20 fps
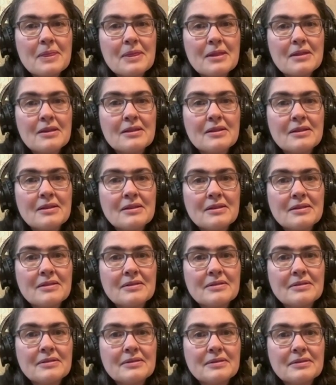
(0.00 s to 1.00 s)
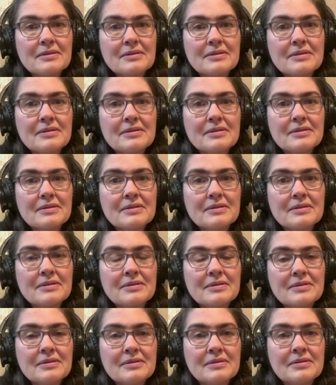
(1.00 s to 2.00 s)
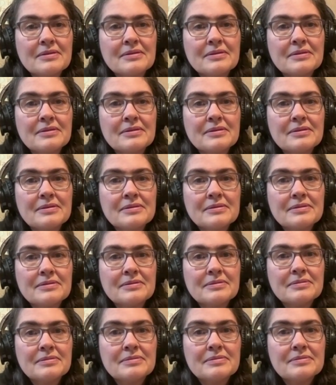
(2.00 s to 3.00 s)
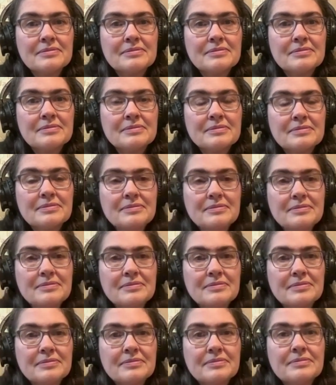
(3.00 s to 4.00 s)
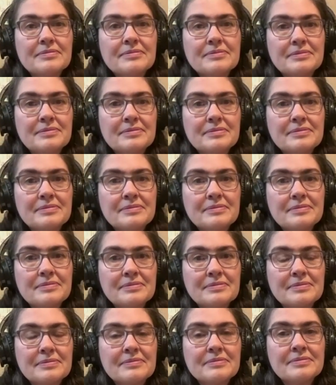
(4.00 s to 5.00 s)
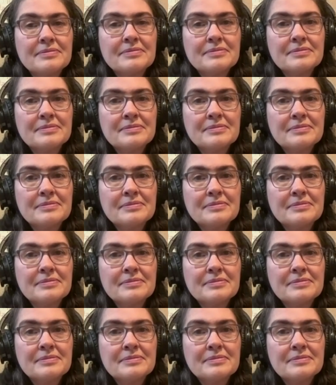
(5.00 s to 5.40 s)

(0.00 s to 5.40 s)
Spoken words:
(silent)